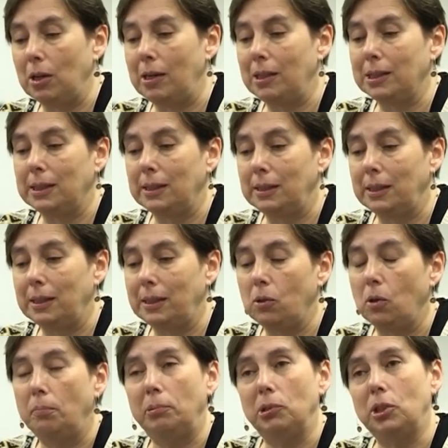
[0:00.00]
traditional
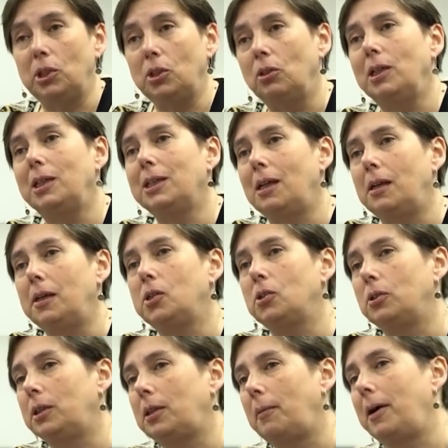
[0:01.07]
and
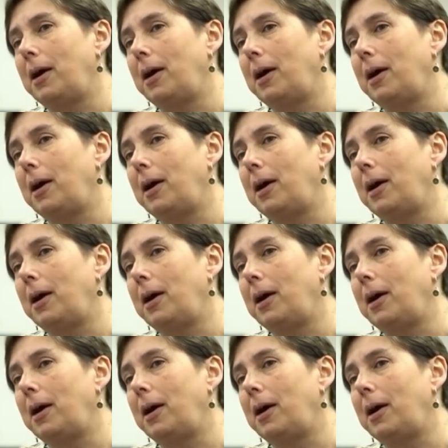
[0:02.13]
decomposition,